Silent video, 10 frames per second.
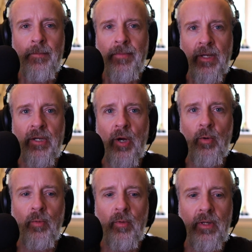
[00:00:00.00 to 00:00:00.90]
you
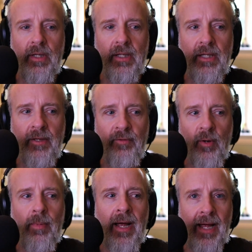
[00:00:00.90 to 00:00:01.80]
know, if you're
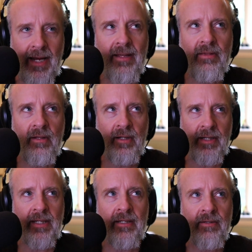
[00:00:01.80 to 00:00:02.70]
behind the
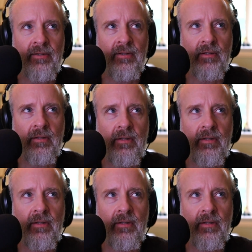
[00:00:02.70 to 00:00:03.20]
lens,